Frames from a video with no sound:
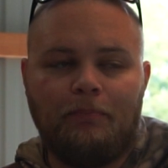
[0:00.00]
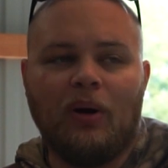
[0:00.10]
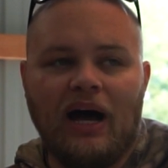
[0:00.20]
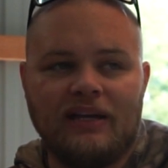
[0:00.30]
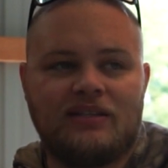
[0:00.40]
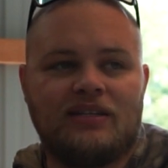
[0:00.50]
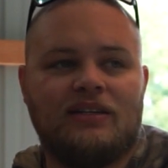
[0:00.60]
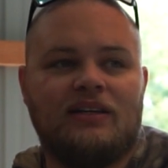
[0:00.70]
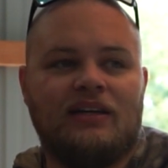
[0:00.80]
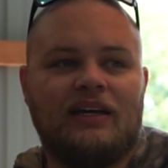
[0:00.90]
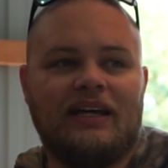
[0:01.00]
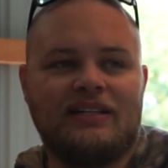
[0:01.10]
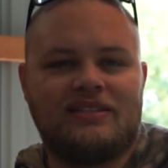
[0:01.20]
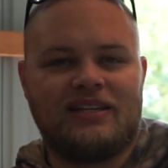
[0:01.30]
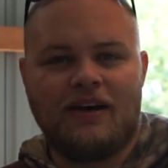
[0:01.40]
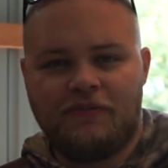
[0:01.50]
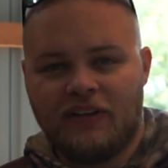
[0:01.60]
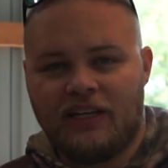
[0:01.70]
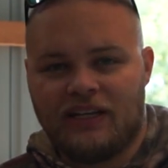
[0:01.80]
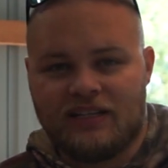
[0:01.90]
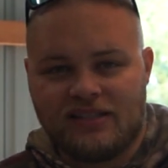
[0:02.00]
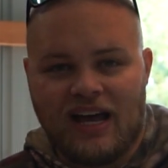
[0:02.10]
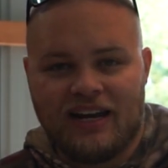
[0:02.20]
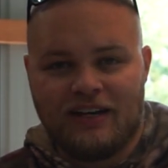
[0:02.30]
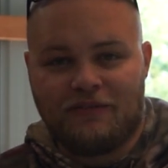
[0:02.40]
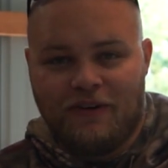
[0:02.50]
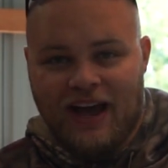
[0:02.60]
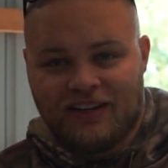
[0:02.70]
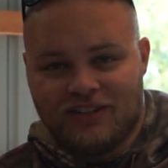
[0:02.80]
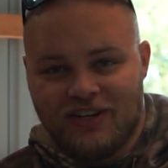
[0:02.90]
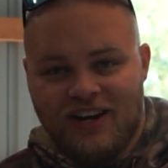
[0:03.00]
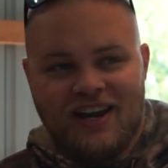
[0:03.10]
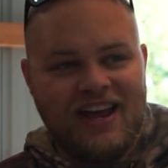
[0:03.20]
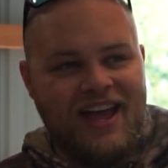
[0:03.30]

but it's definitely a deciding factor.